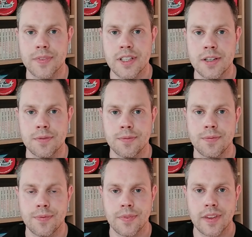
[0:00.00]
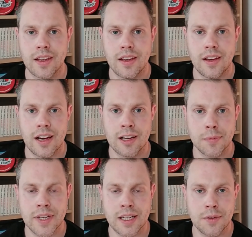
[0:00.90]
So I'll
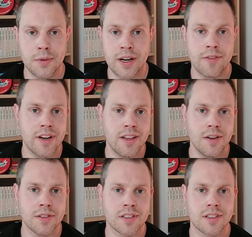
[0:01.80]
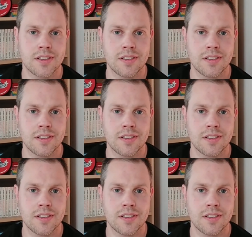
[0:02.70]
update you when I've read those.